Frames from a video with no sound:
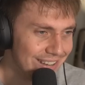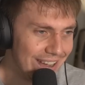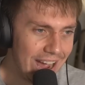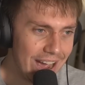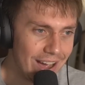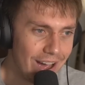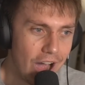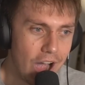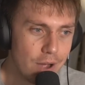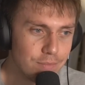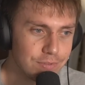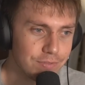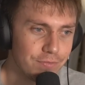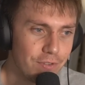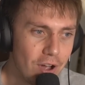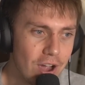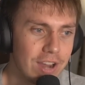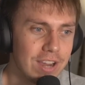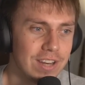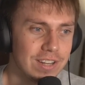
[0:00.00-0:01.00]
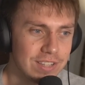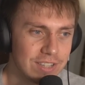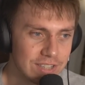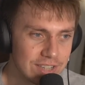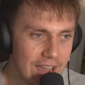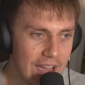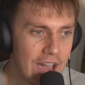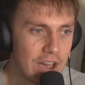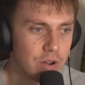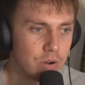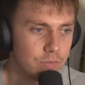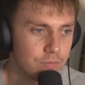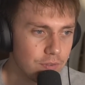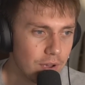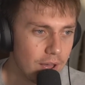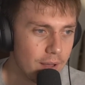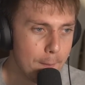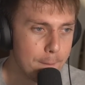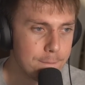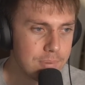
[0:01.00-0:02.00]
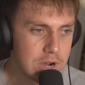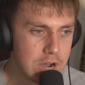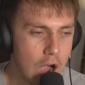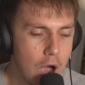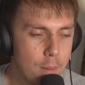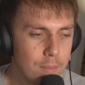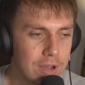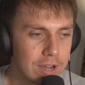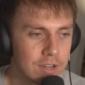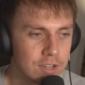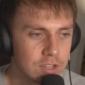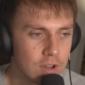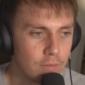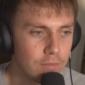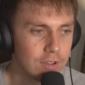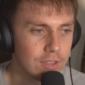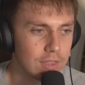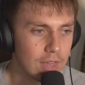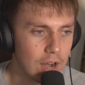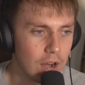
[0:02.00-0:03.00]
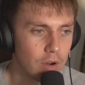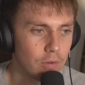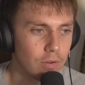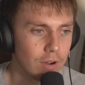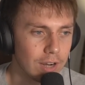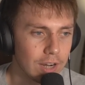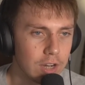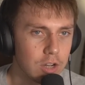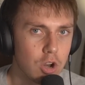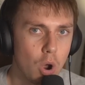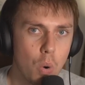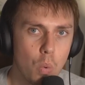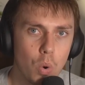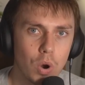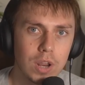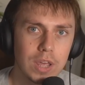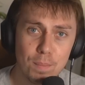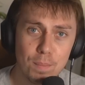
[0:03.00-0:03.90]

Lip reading: Yeah, I'm scared of becoming something that I really don't want to